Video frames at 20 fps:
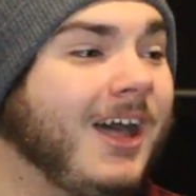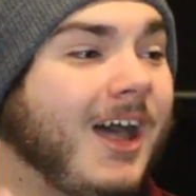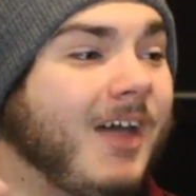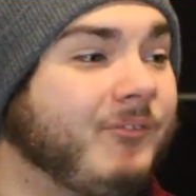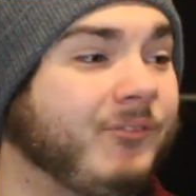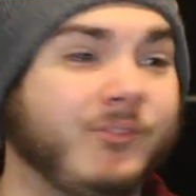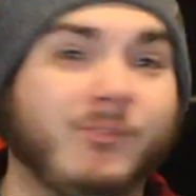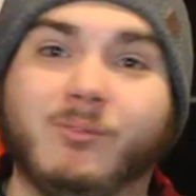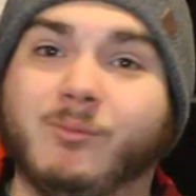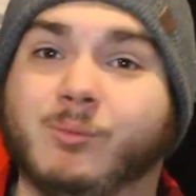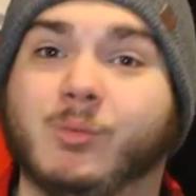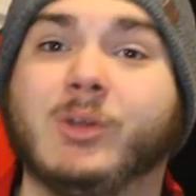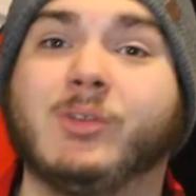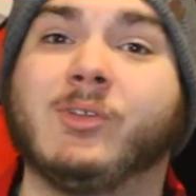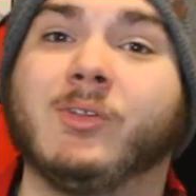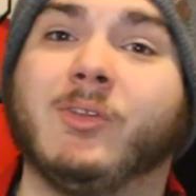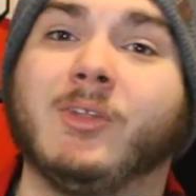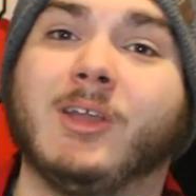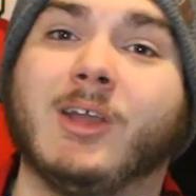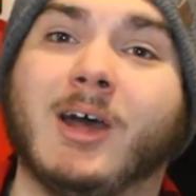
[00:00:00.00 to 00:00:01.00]
I've
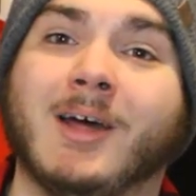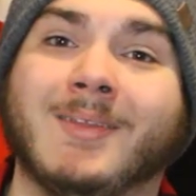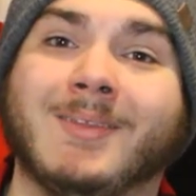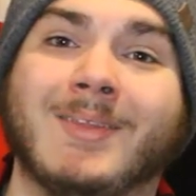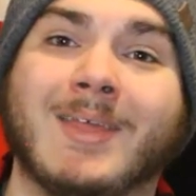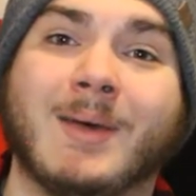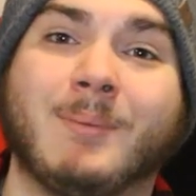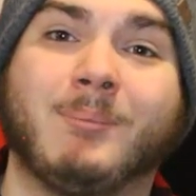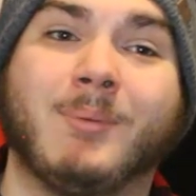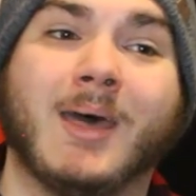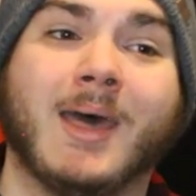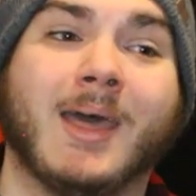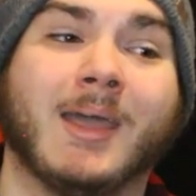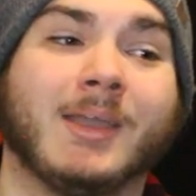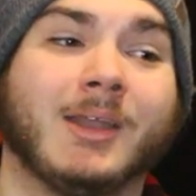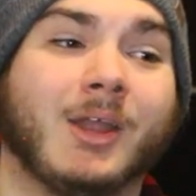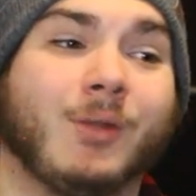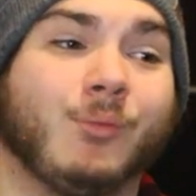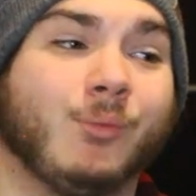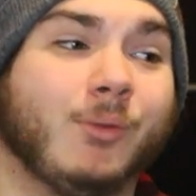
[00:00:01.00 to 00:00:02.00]
recently gotten that
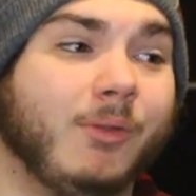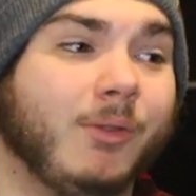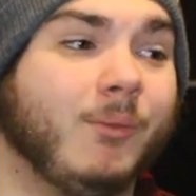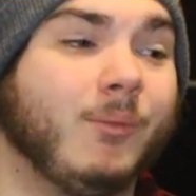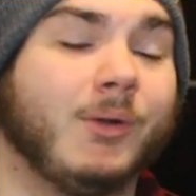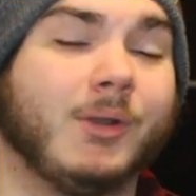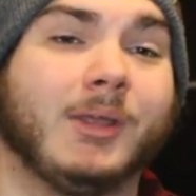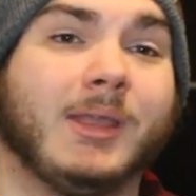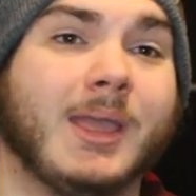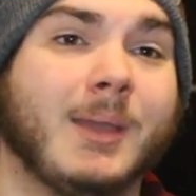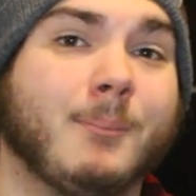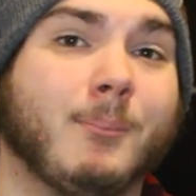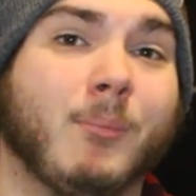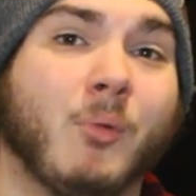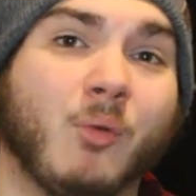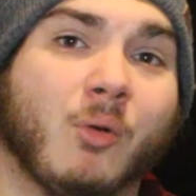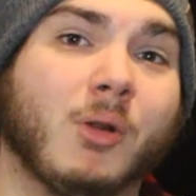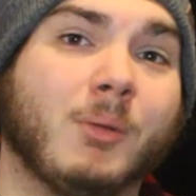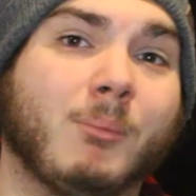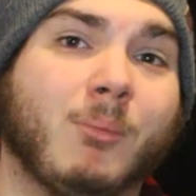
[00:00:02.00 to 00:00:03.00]
back, and I really want to get
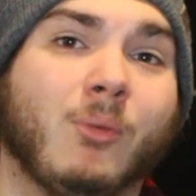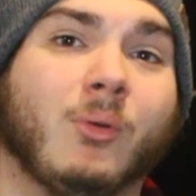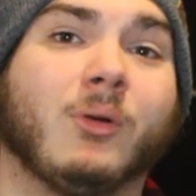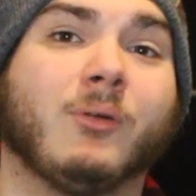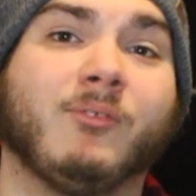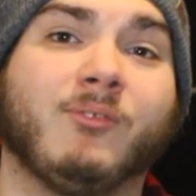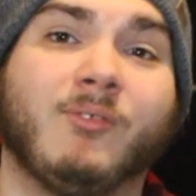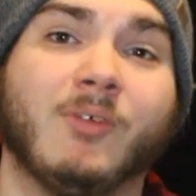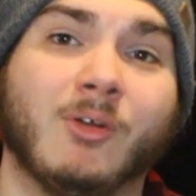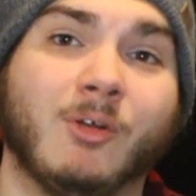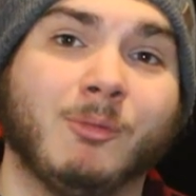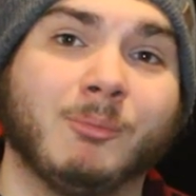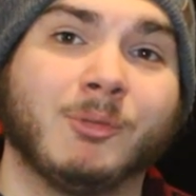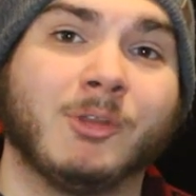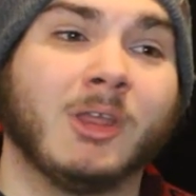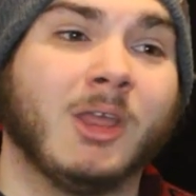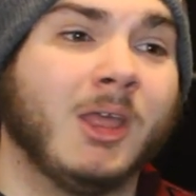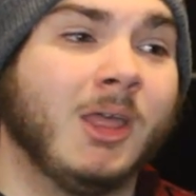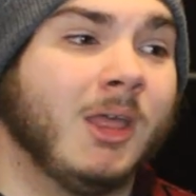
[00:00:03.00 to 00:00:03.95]
more and more filmed.